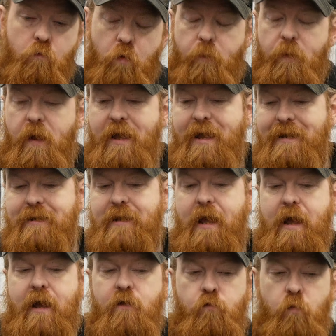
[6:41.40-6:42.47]
rubber in
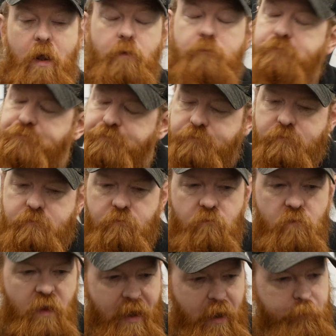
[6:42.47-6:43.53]
there as well.
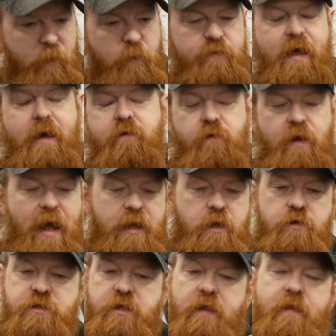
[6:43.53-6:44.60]
Helping with
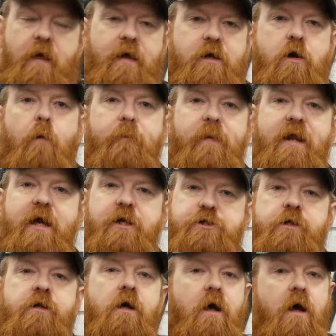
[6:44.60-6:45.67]
accuracy, that
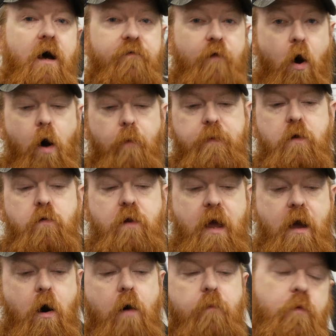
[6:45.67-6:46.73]
combination of hop
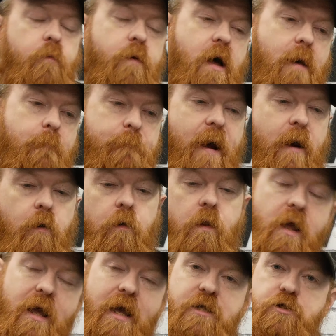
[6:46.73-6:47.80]
unit, hop rubber and barrel
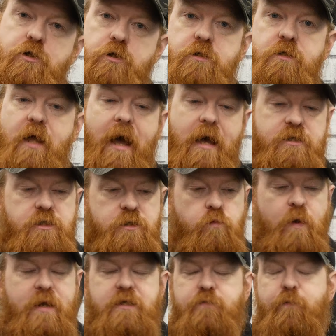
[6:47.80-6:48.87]
is just that
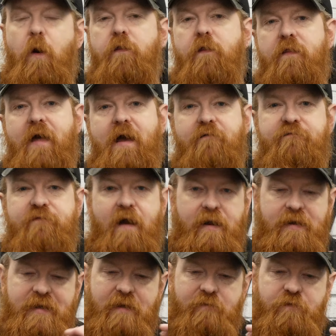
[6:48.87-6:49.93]
sweet spot that they have
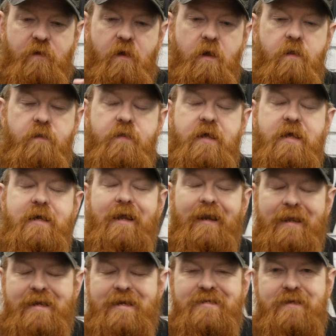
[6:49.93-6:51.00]
found gives the
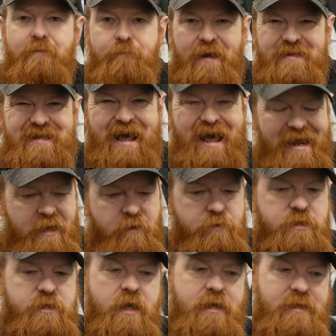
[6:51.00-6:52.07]
cleanest and best
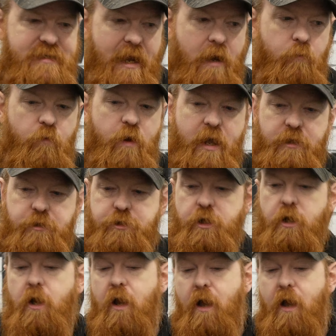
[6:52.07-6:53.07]
accuracy downrange.